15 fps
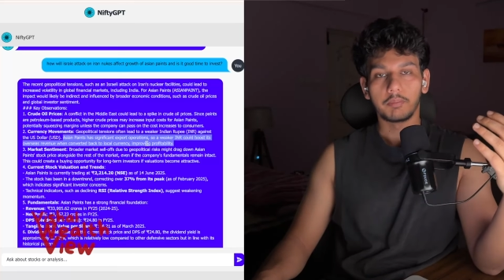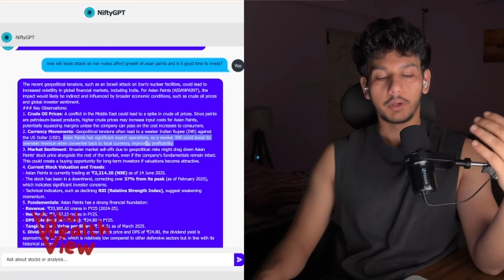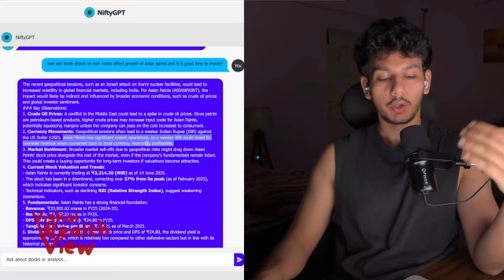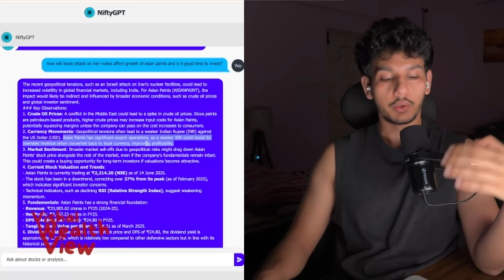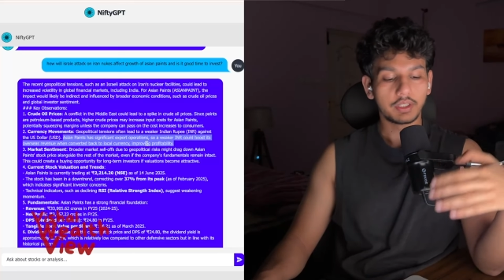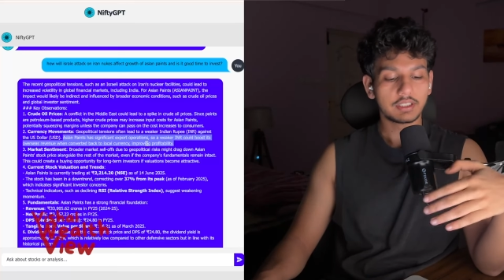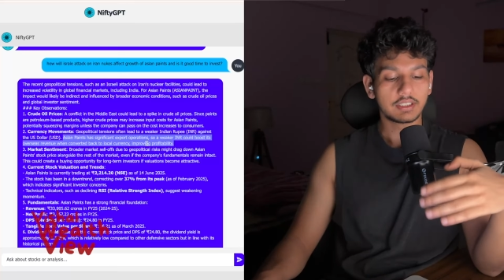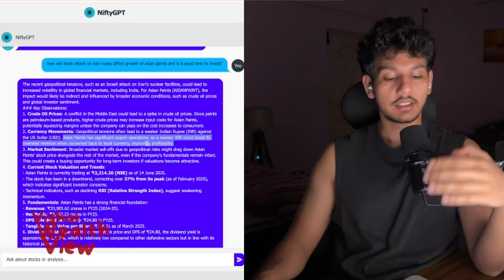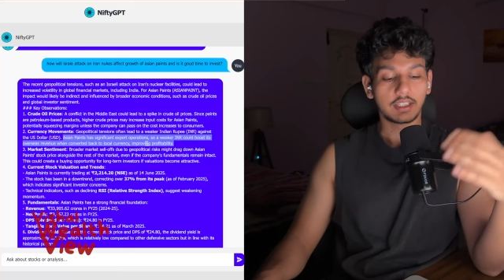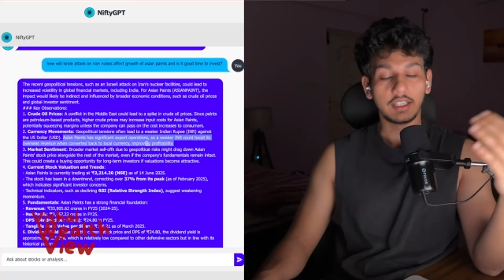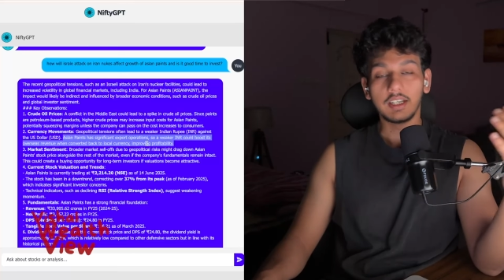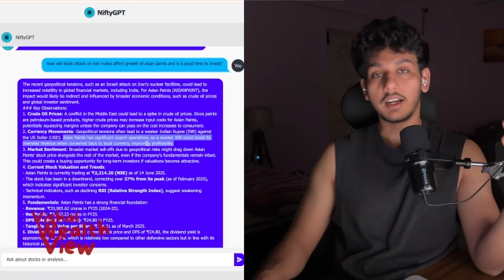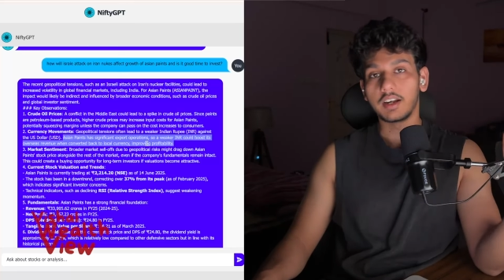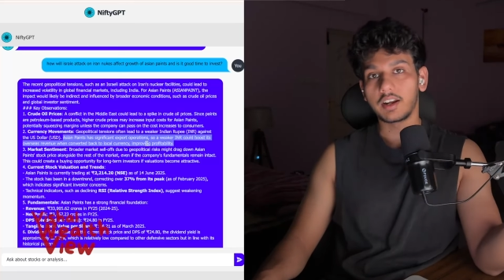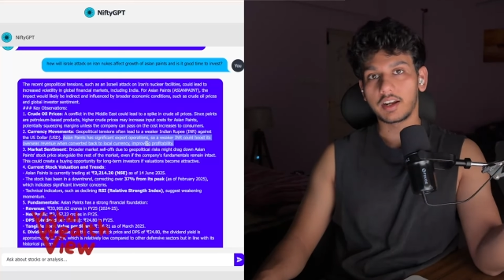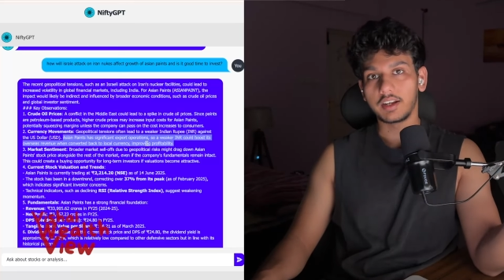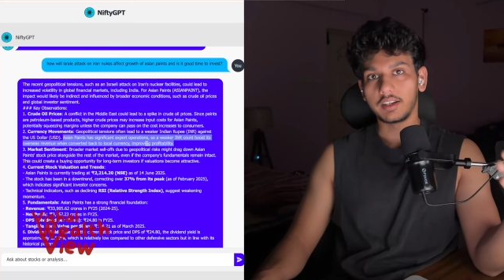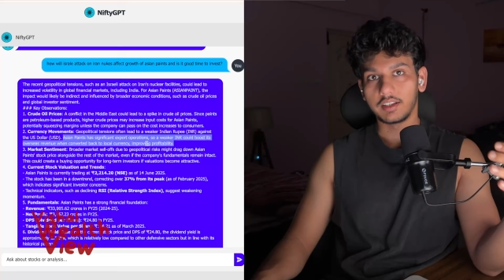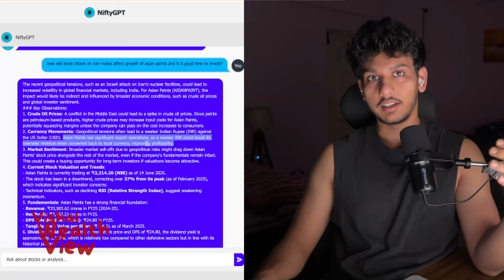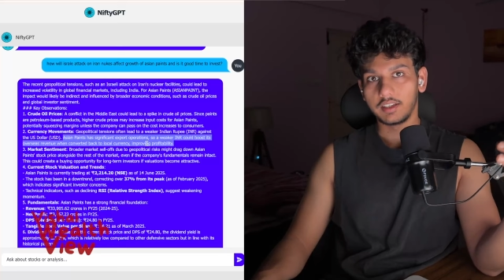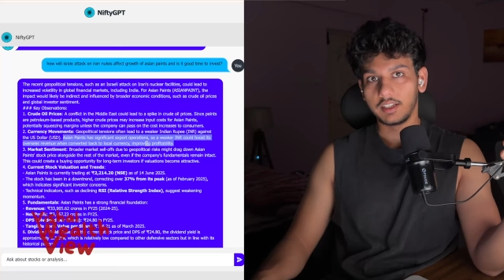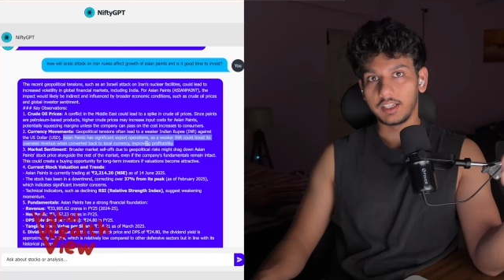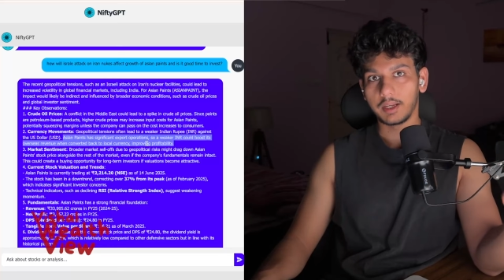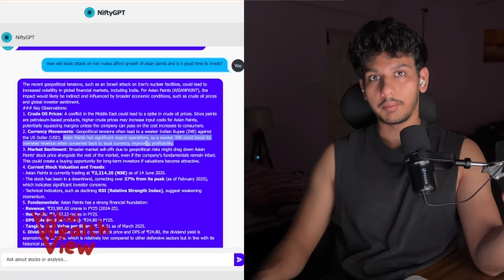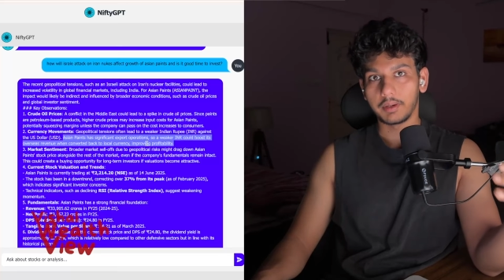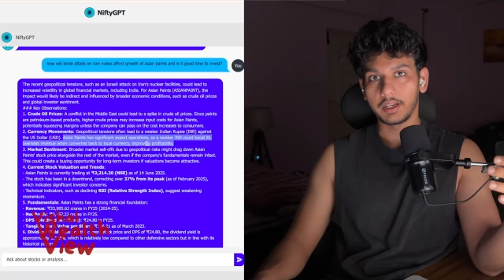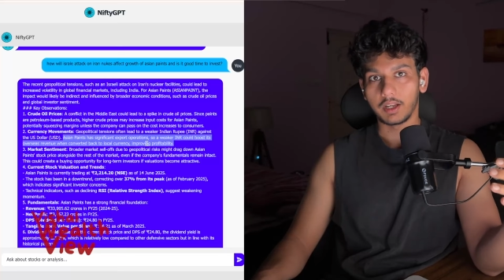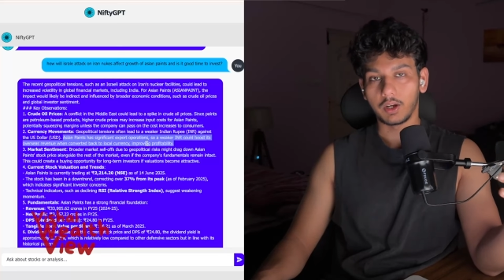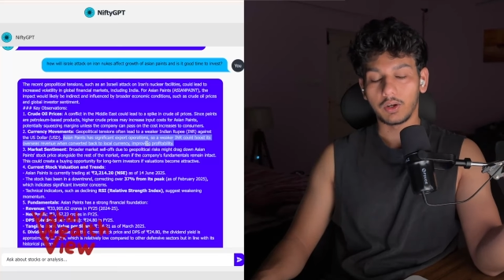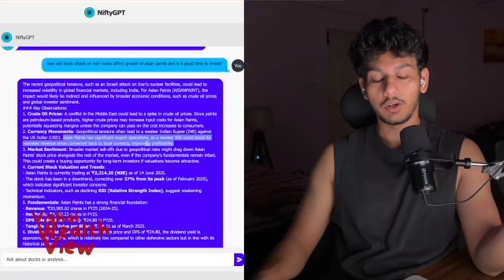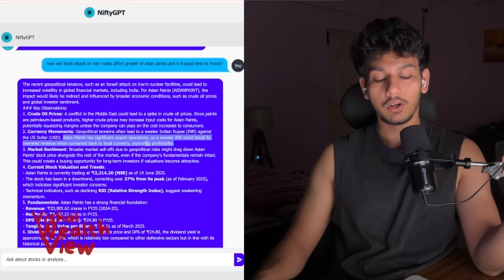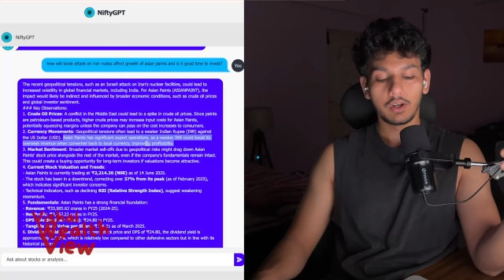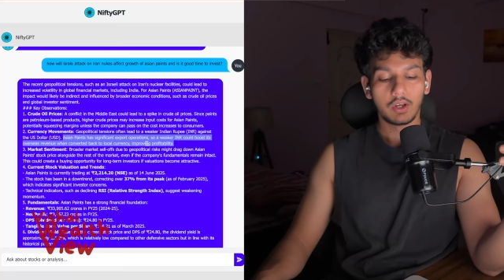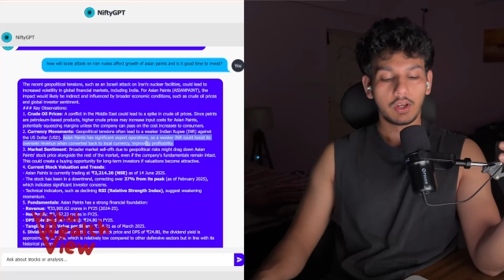below its 300 DMA now.